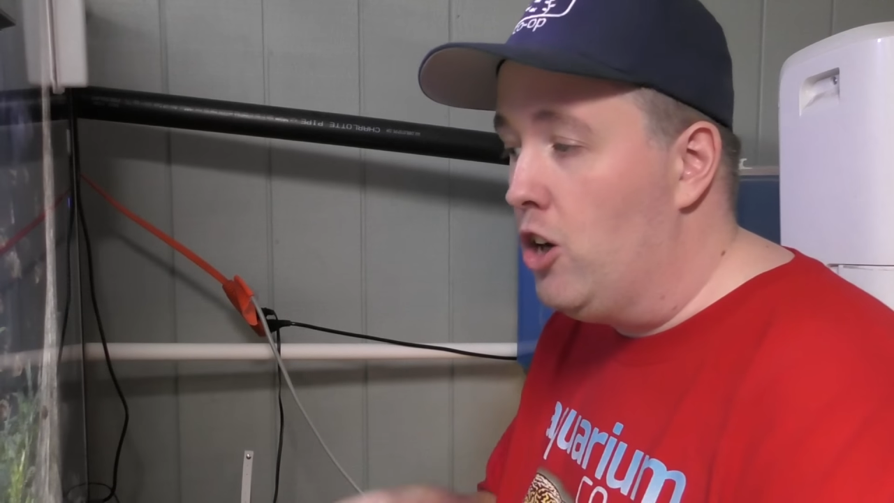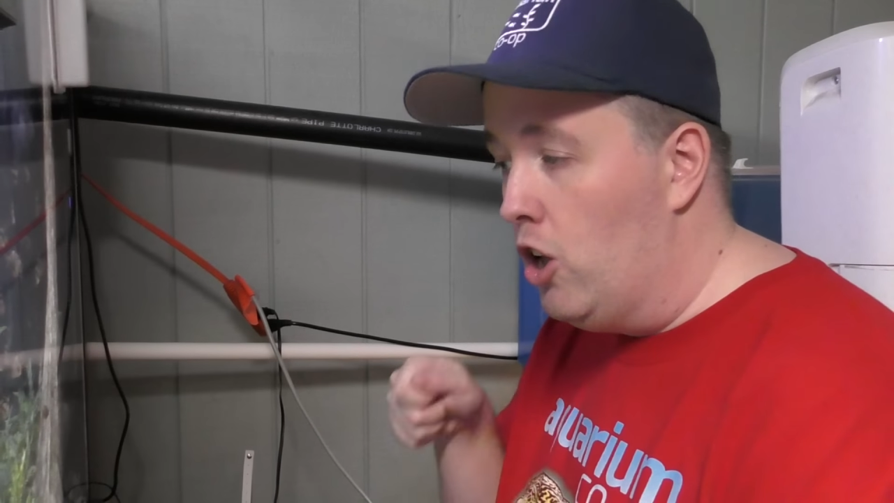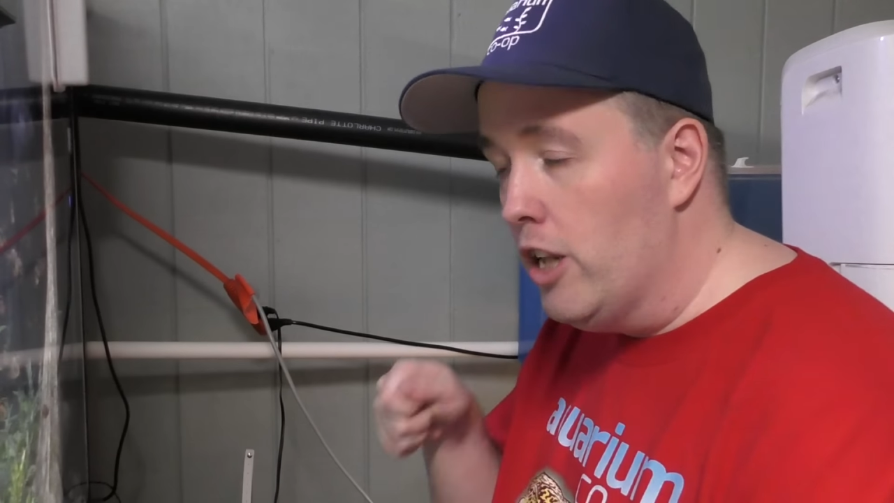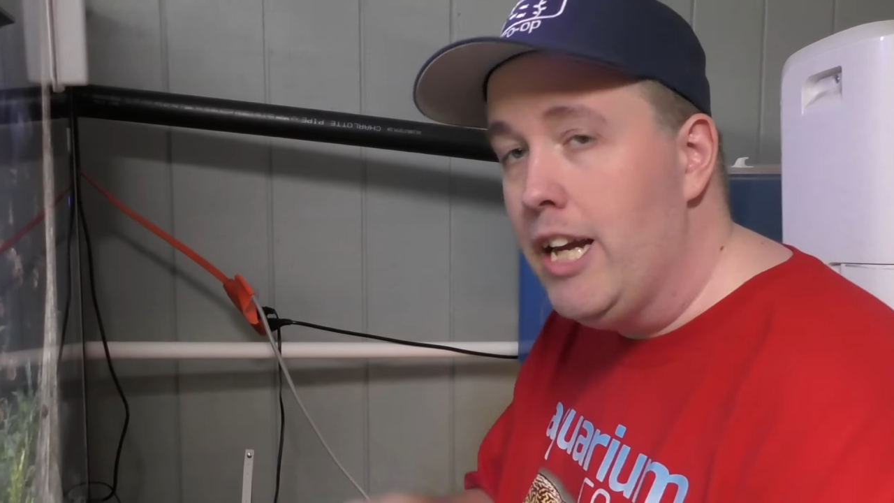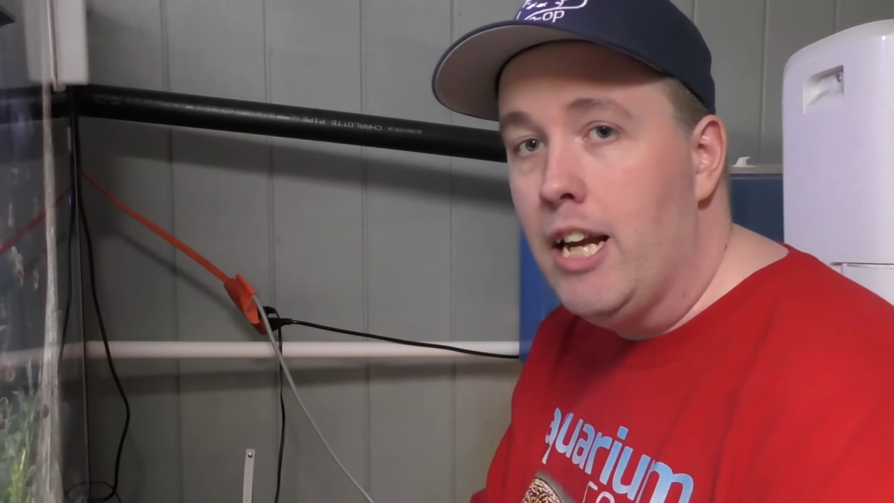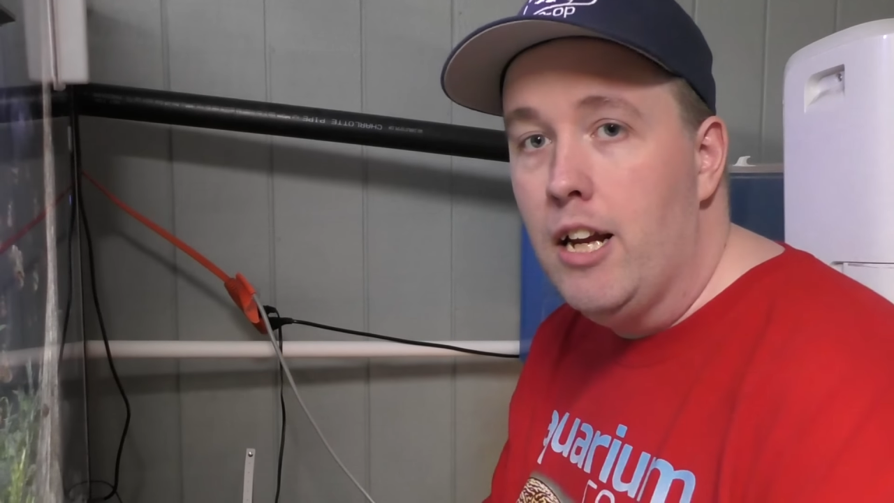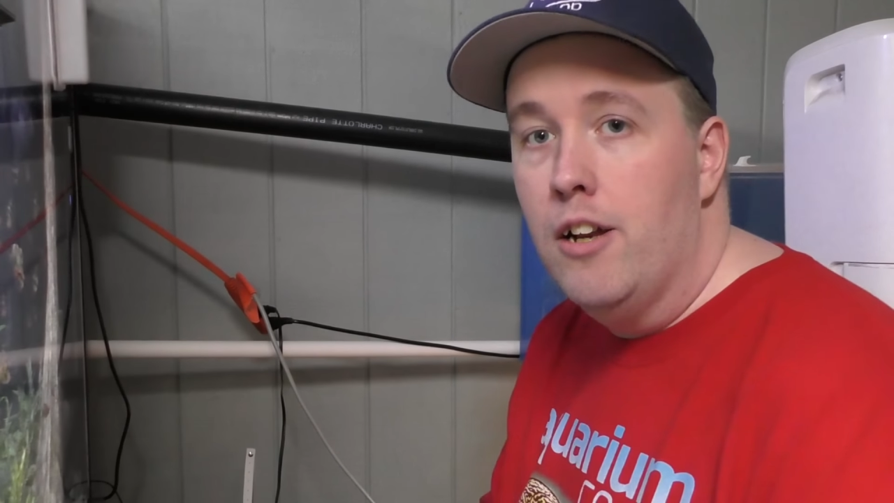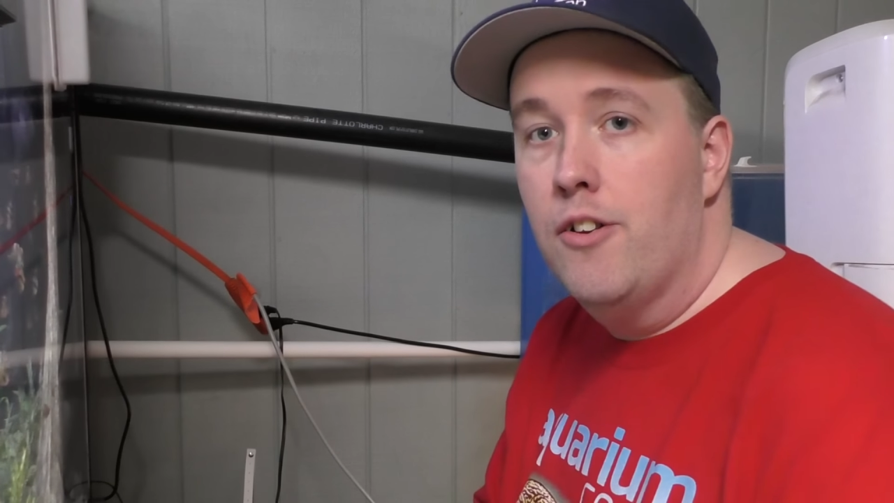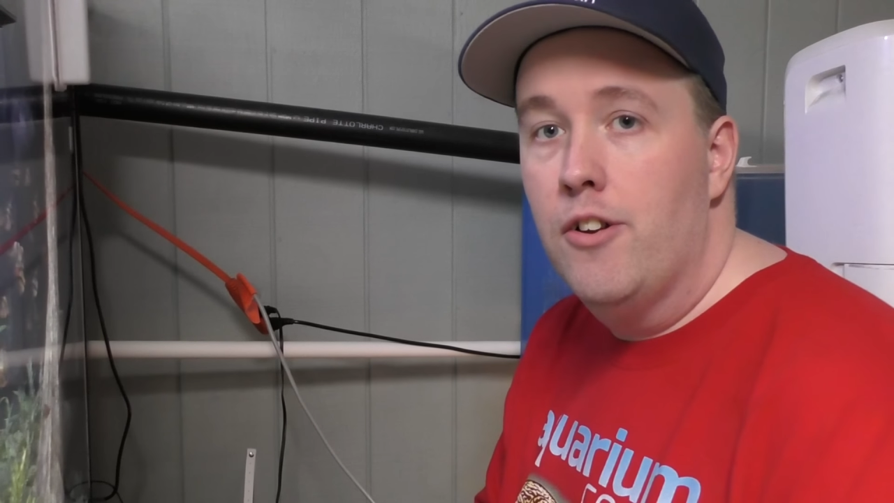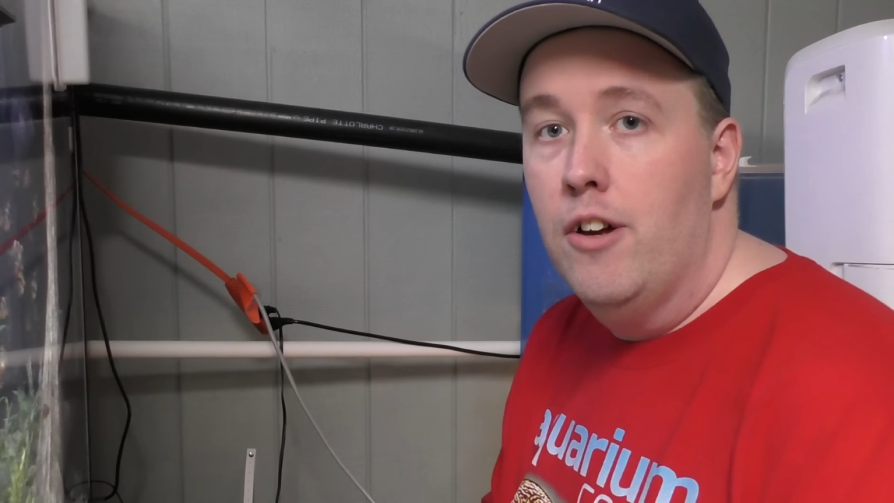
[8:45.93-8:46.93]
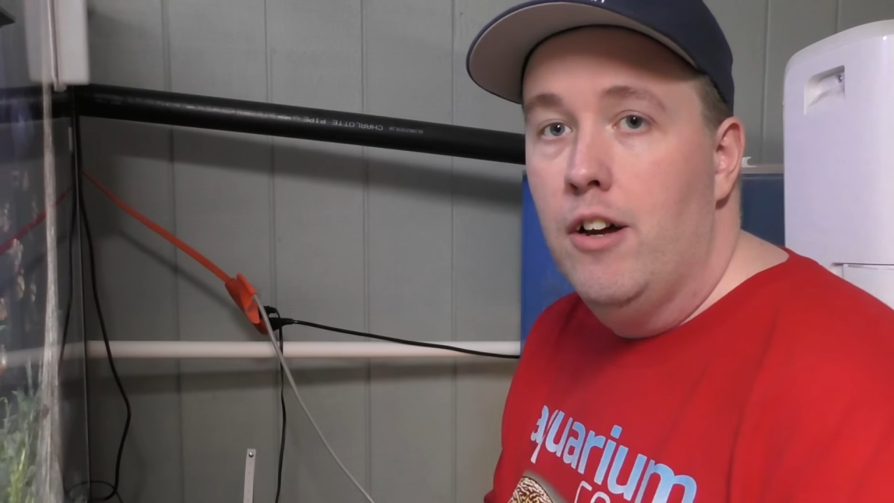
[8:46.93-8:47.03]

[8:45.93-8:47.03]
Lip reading: cleaned